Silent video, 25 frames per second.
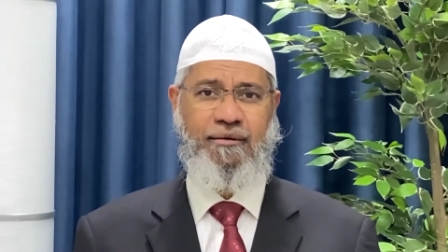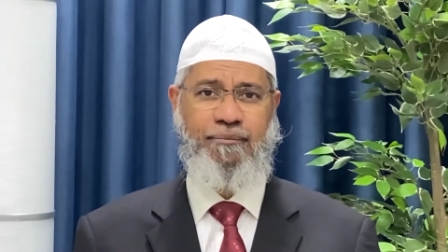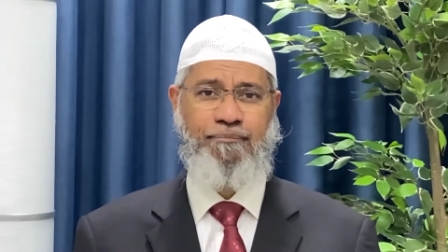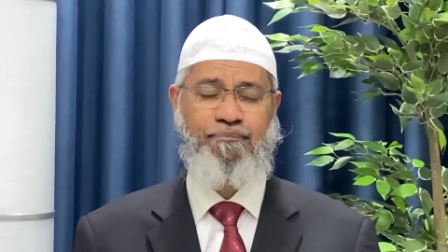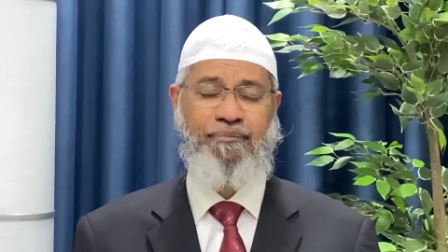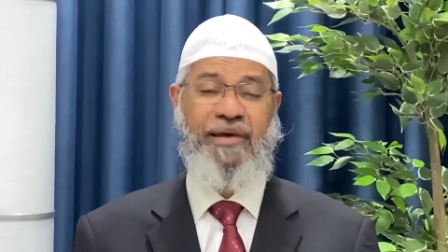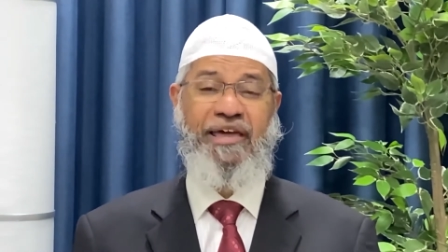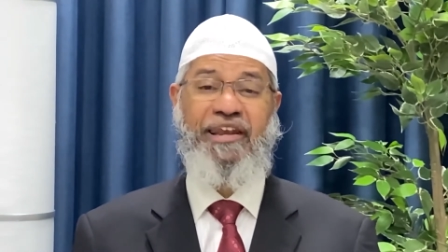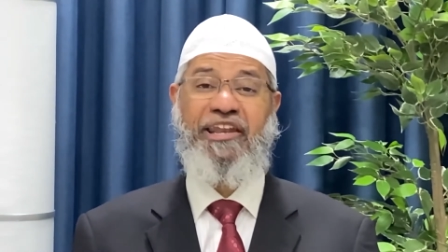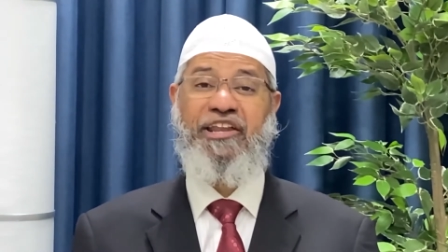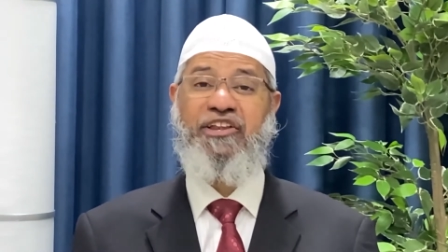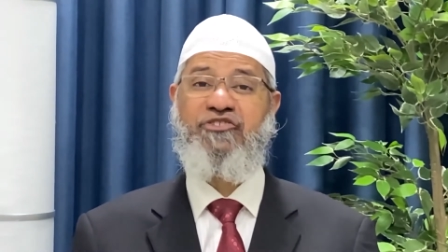
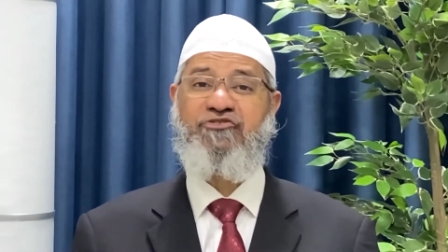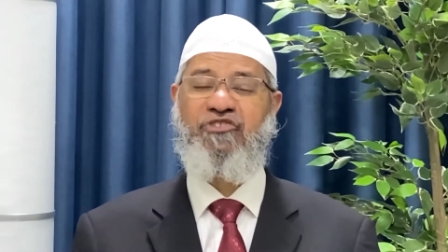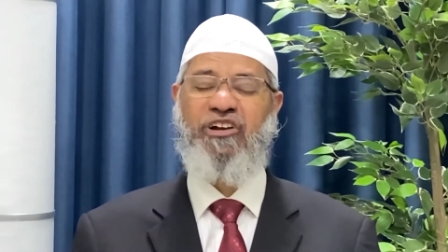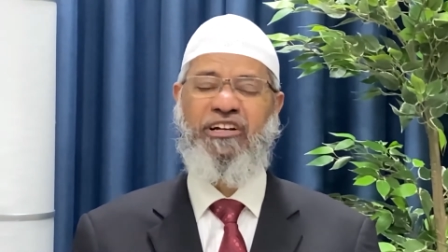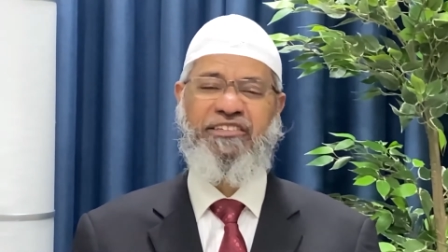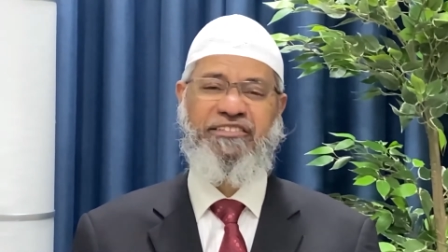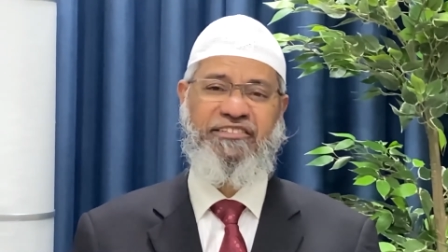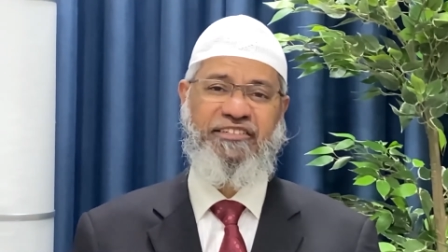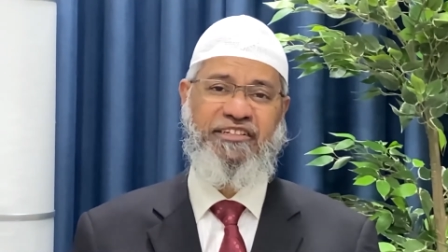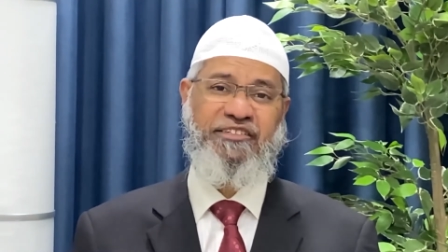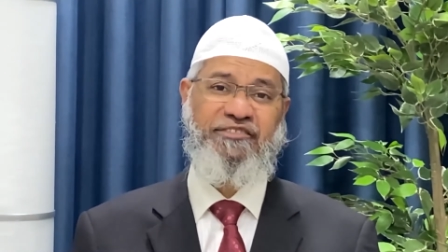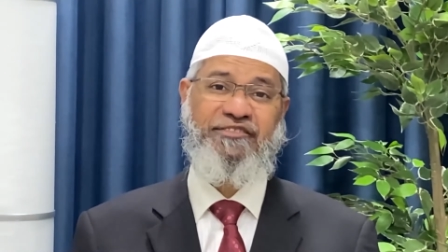many
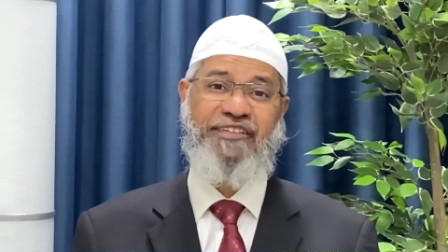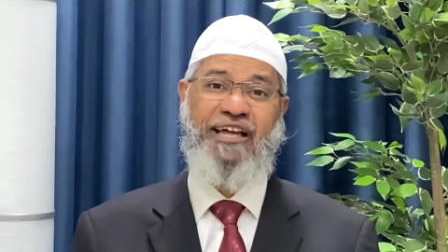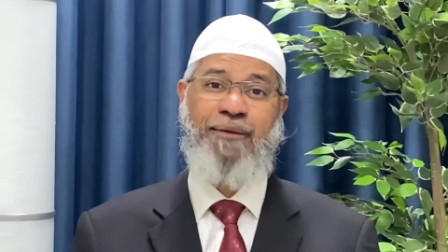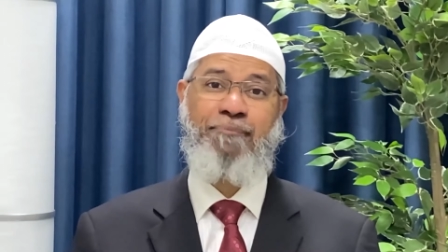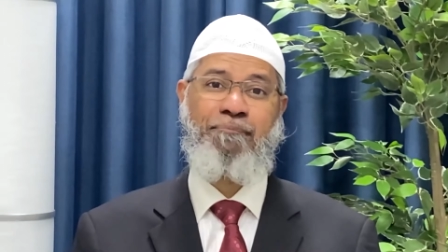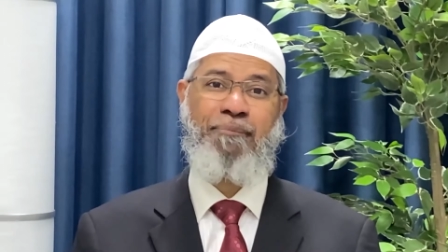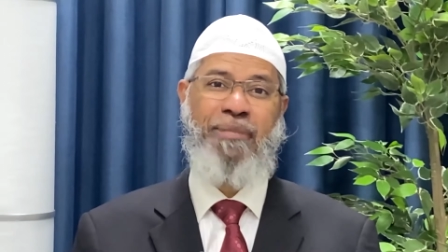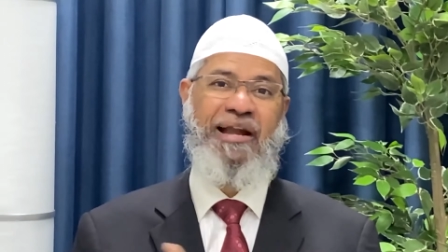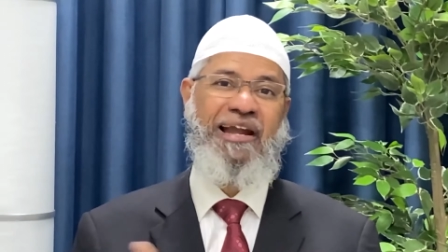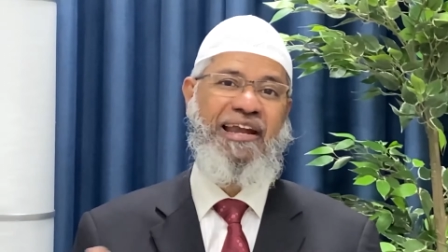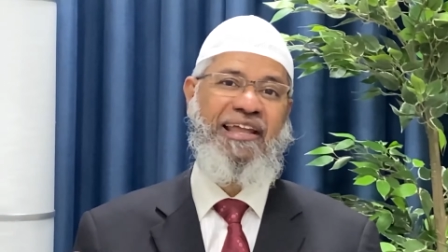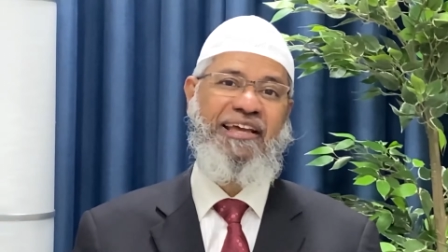structures
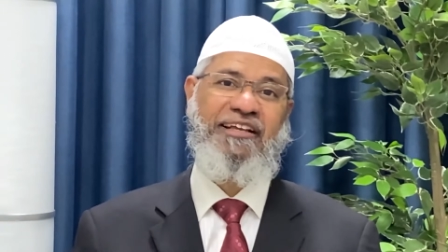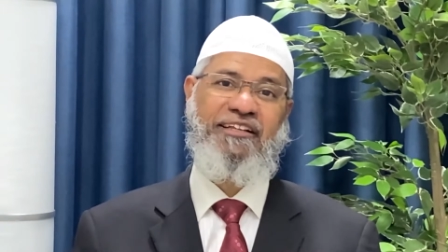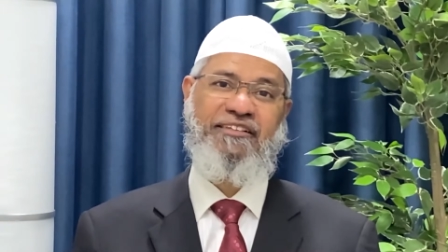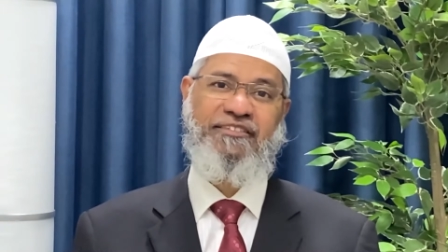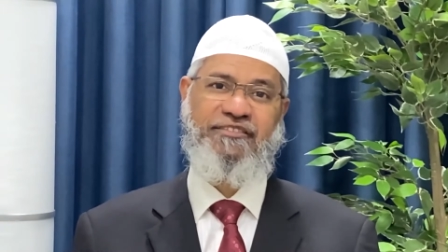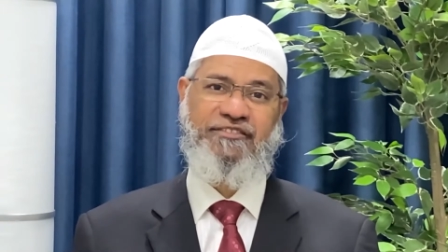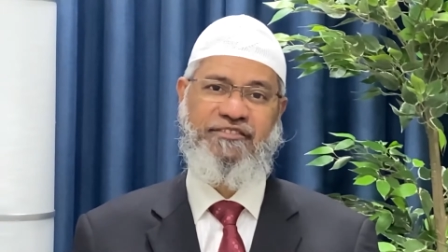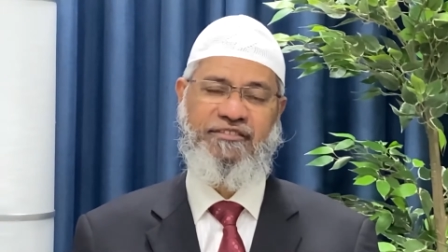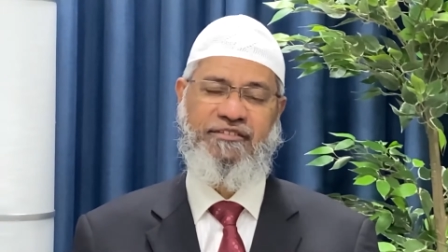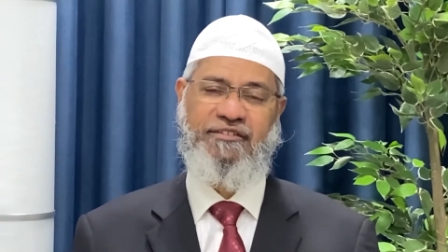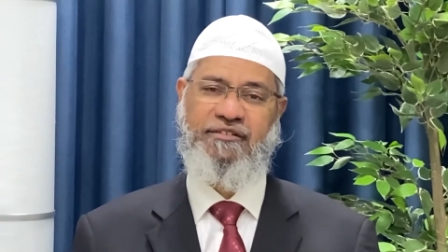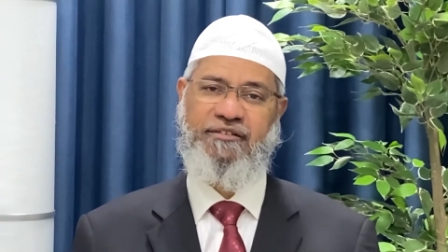and
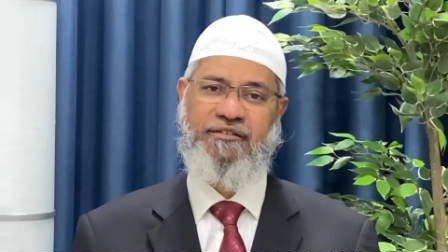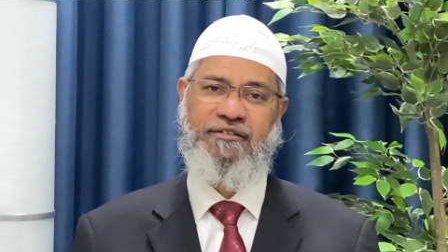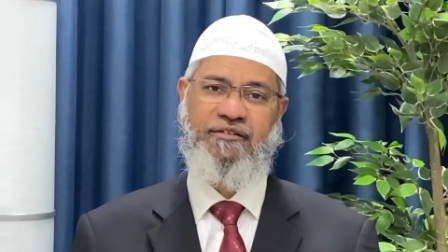buildings